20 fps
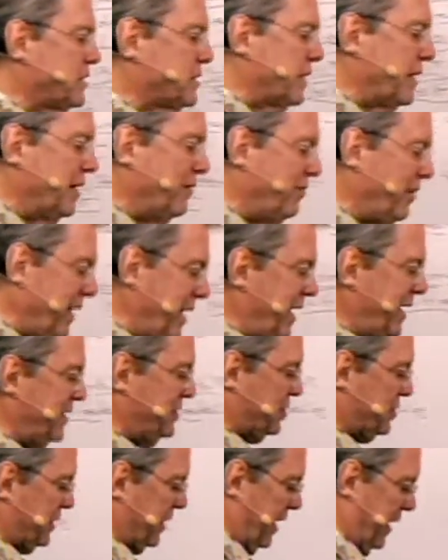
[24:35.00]
and then he
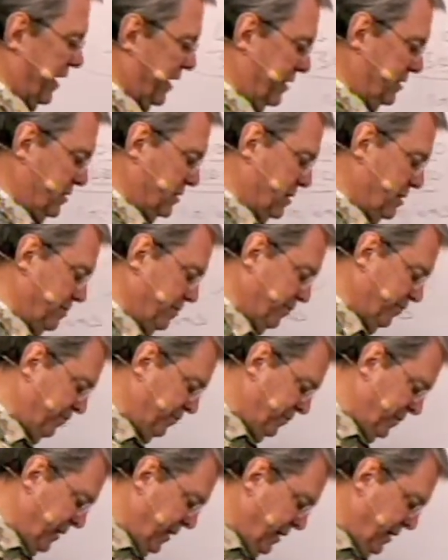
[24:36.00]
says,
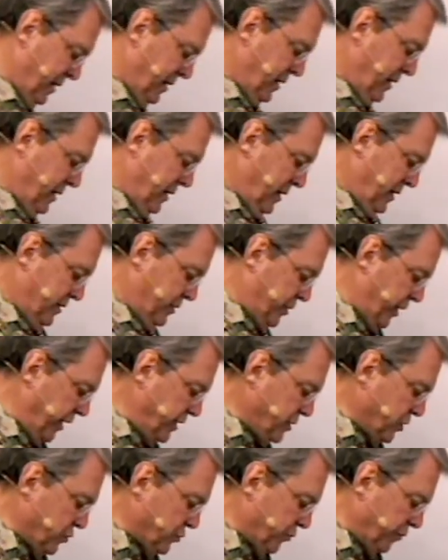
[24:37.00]

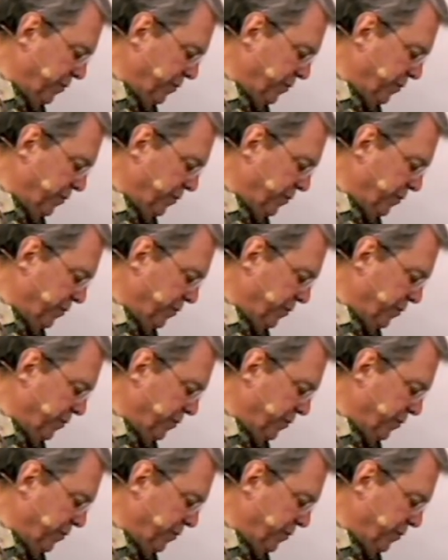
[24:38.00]
Jesus